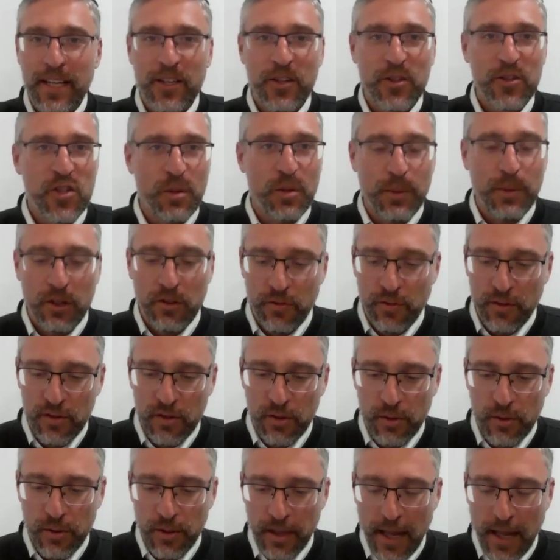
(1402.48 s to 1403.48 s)
Thank you so
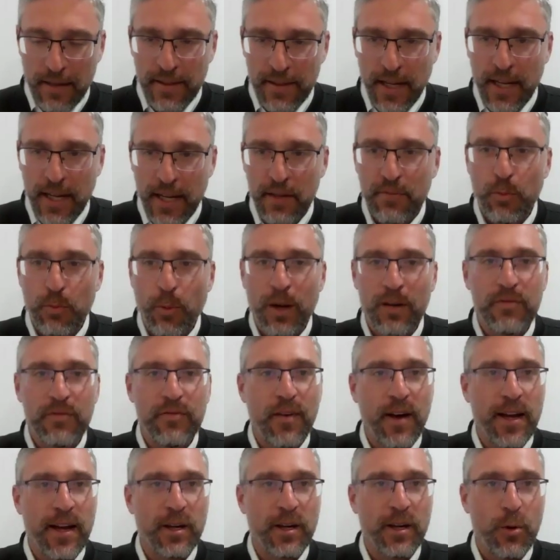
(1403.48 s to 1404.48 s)
much for doing that. Danny,
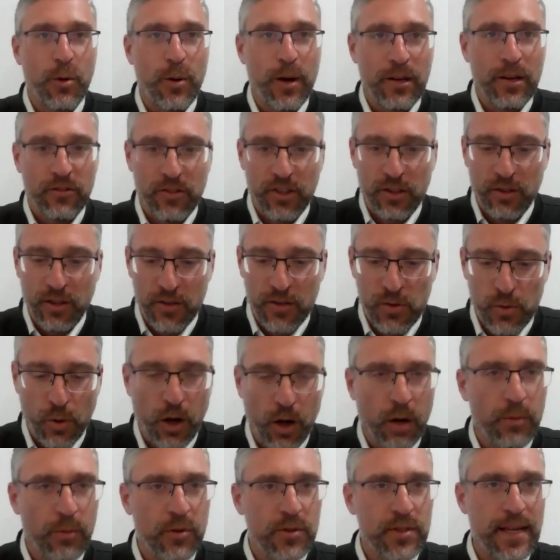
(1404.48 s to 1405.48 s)
one final question, because
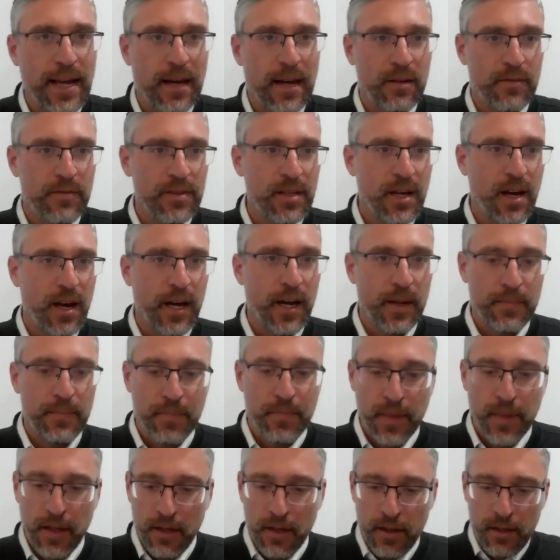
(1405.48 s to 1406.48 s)
we're almost out of
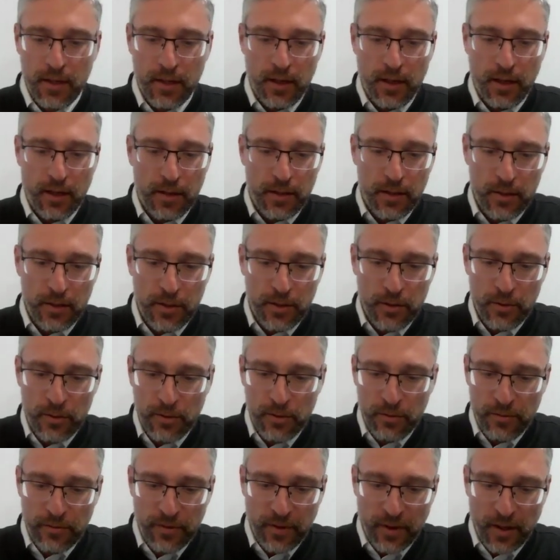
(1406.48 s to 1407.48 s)
time.
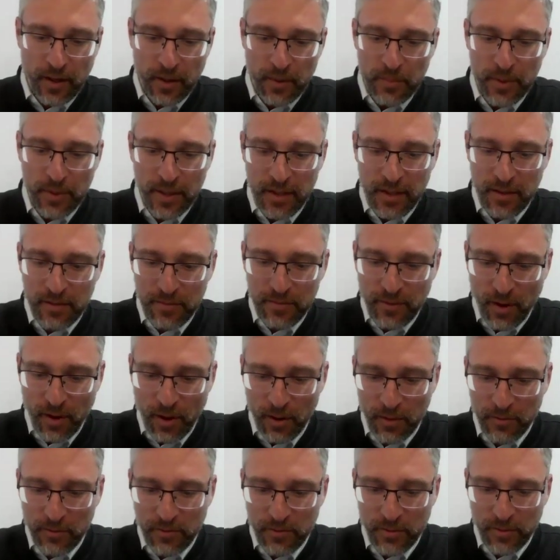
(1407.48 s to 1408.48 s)
You've been
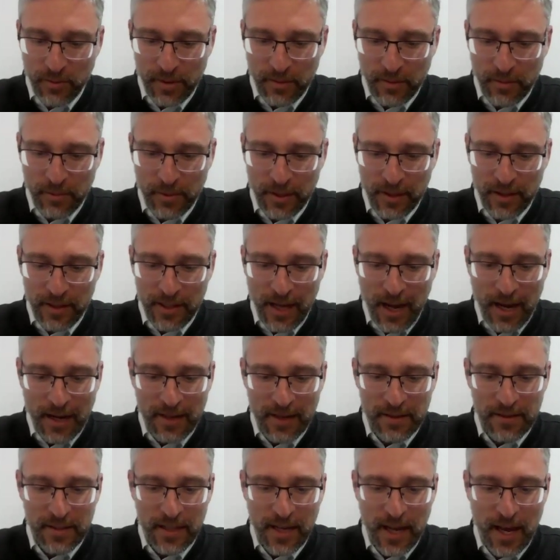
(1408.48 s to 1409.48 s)
involved with the
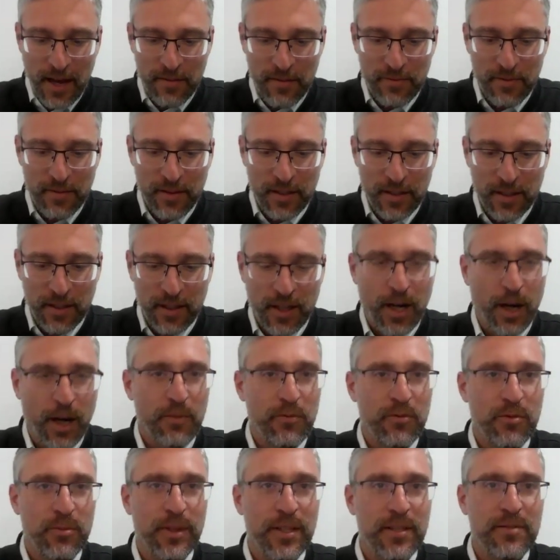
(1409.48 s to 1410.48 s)
IDF and the
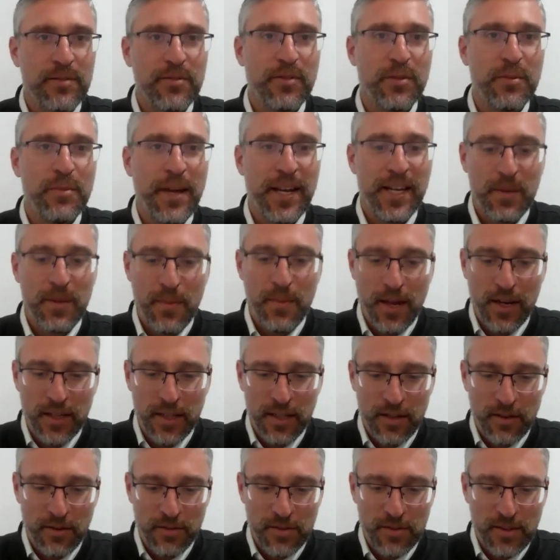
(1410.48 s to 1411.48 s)
government for many, many
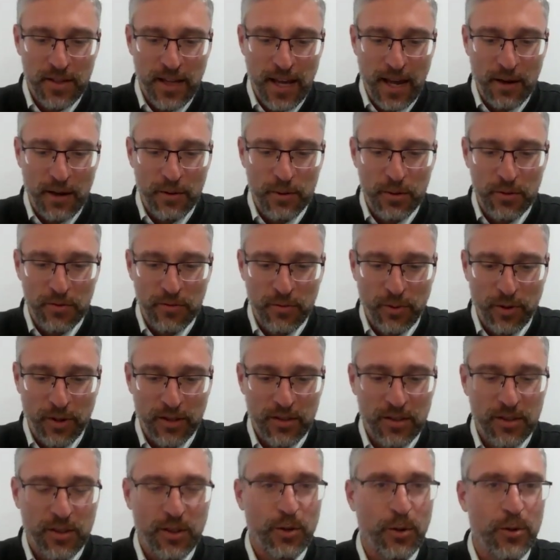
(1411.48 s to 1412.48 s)
years now. You've
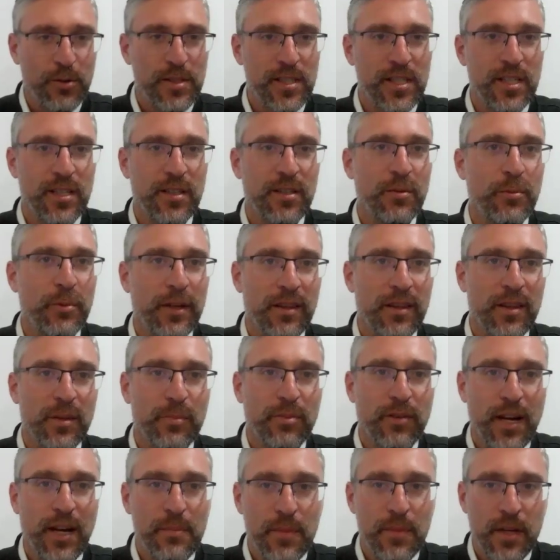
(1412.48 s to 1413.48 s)
worked closely with the
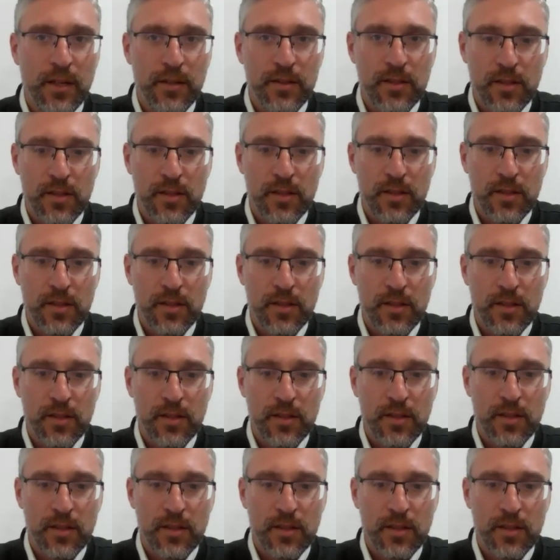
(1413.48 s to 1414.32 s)
Prime Minister.